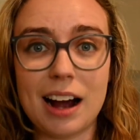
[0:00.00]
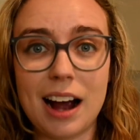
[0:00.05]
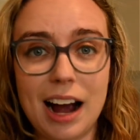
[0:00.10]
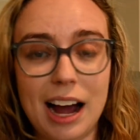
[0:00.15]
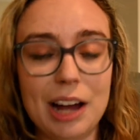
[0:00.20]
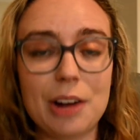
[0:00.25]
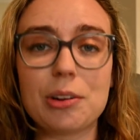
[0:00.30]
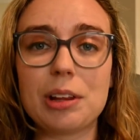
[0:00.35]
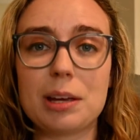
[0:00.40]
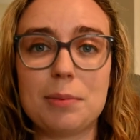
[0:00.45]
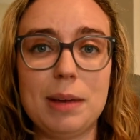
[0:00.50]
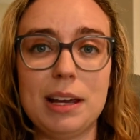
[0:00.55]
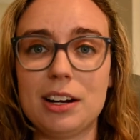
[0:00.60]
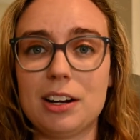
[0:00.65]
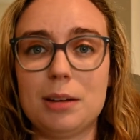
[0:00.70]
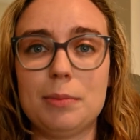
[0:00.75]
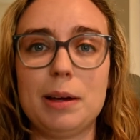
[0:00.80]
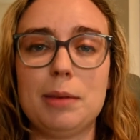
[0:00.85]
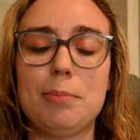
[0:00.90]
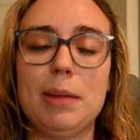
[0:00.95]
I only made
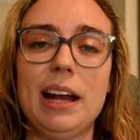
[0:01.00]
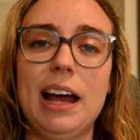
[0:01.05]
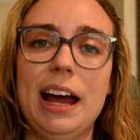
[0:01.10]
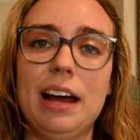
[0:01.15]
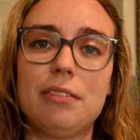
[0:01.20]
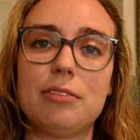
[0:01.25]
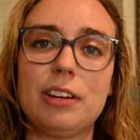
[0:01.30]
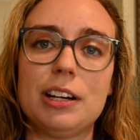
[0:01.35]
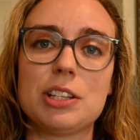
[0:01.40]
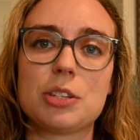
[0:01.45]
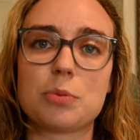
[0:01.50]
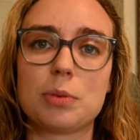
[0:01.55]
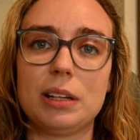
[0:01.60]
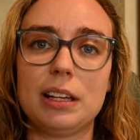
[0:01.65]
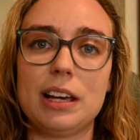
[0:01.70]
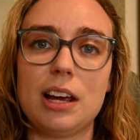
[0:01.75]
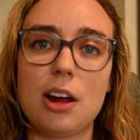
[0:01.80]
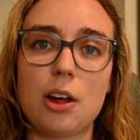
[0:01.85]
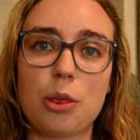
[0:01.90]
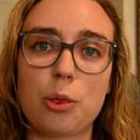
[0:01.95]
all my Manhattan friends
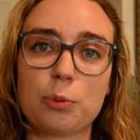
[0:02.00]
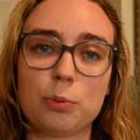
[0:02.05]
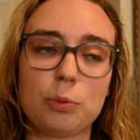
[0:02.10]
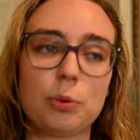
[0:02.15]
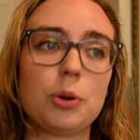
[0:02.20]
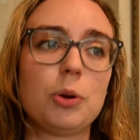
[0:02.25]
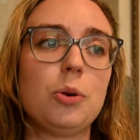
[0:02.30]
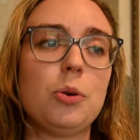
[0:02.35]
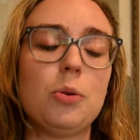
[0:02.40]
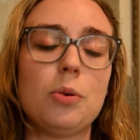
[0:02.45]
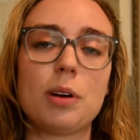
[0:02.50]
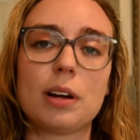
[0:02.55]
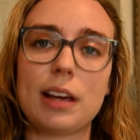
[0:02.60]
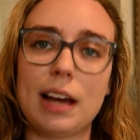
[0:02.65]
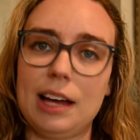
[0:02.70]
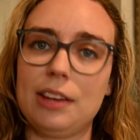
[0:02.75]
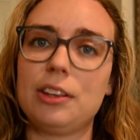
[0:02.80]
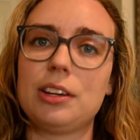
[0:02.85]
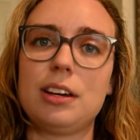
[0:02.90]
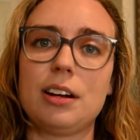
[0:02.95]
really through
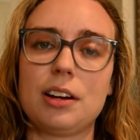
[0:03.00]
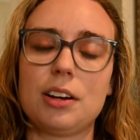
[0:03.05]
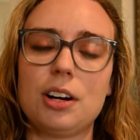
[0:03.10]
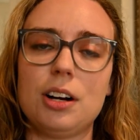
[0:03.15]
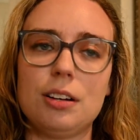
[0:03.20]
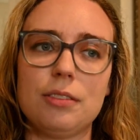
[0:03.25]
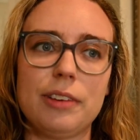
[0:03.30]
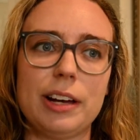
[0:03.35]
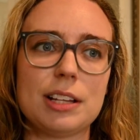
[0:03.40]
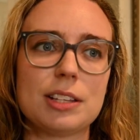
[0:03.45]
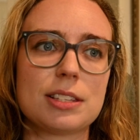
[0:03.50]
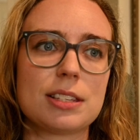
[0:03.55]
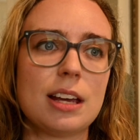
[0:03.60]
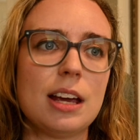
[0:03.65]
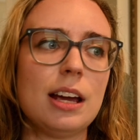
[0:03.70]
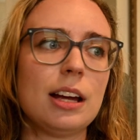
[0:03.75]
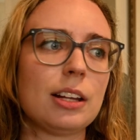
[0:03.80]
Catholic young adult events.